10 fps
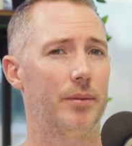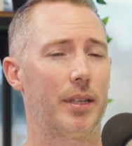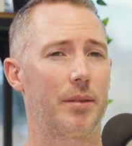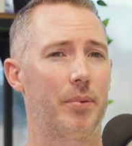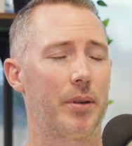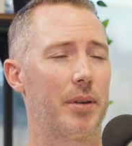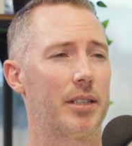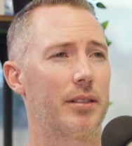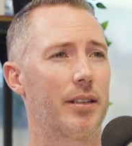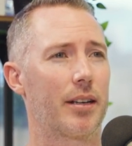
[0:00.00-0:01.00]
Well, that's pretty much
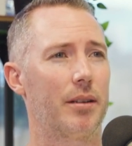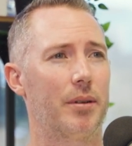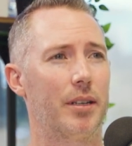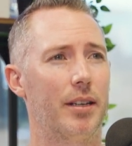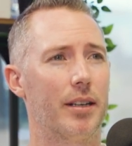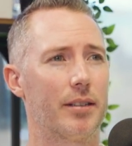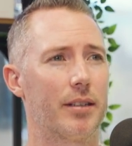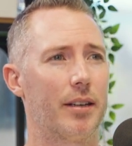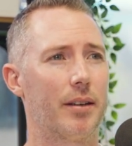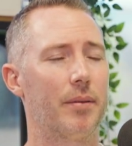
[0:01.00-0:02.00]
exactly what it does,
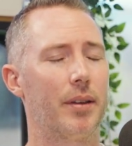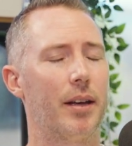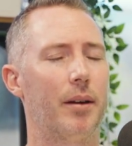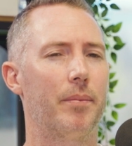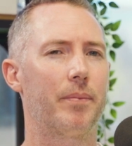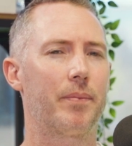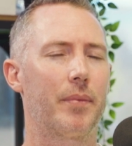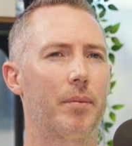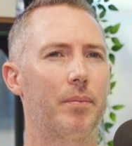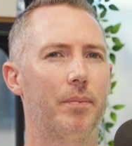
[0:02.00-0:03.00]
yeah.
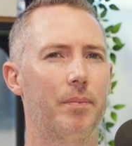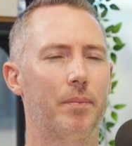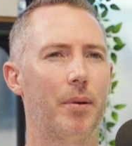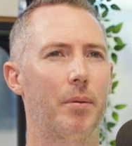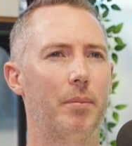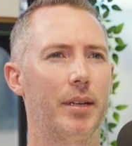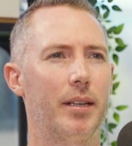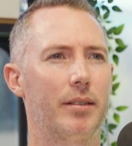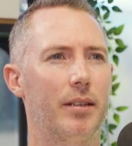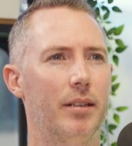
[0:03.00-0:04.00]
Probably
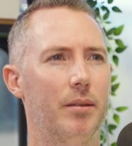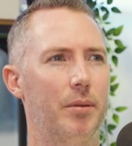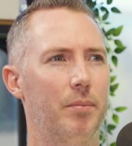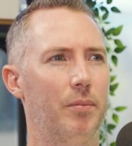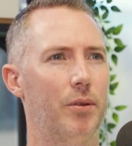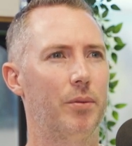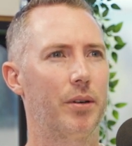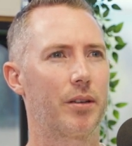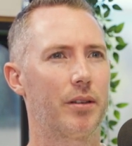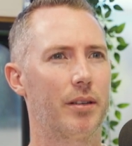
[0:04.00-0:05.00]
needs a little bit more
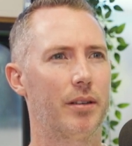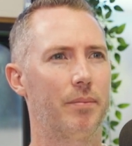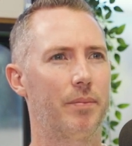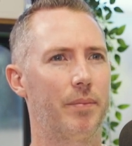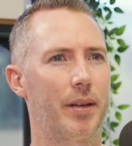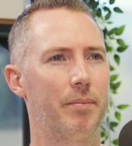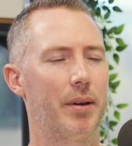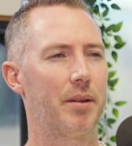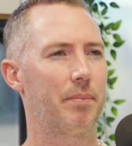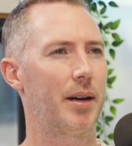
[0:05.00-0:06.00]
work on the
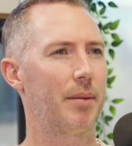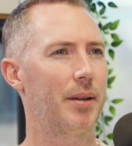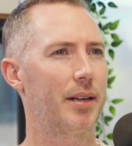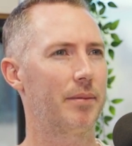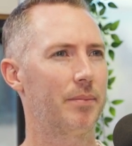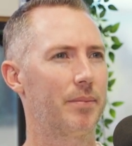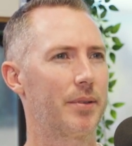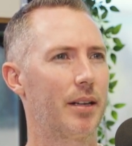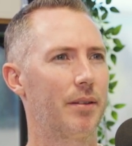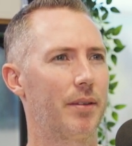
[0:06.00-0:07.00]
inbound pipeline
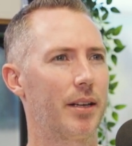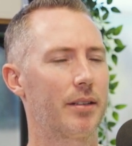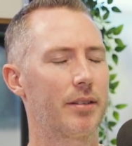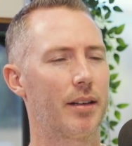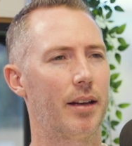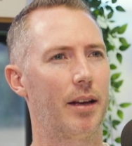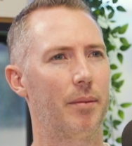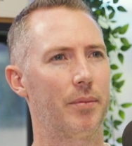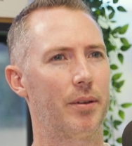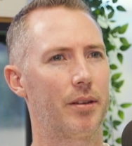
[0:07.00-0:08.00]
side of things.
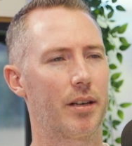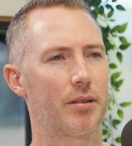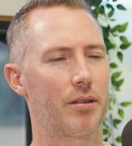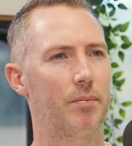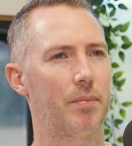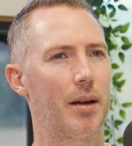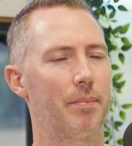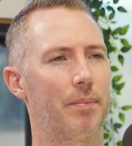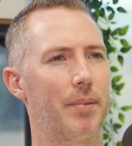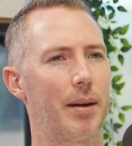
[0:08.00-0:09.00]
Yep. You can still
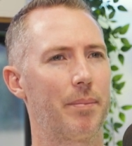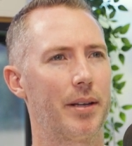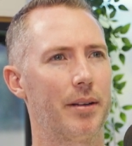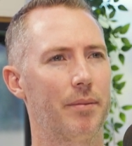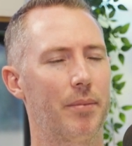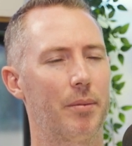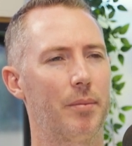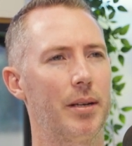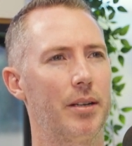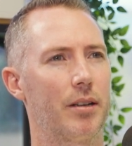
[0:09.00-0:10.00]
pipe in,
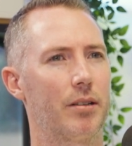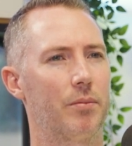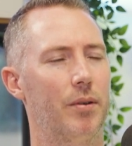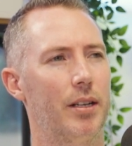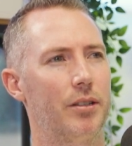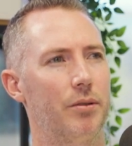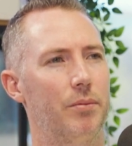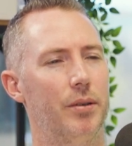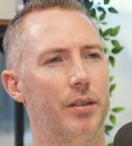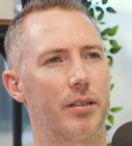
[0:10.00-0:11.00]
probably not as well as you
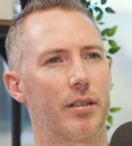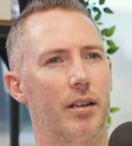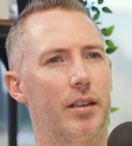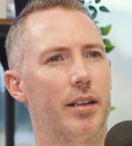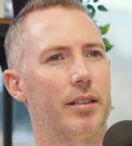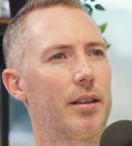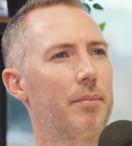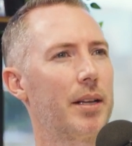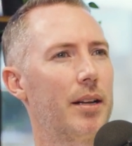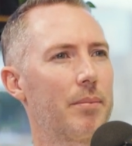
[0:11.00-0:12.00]
would Asana and
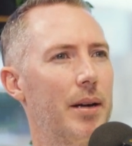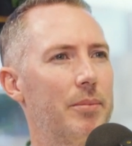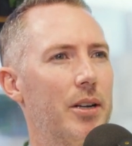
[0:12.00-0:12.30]
something like Pipeline.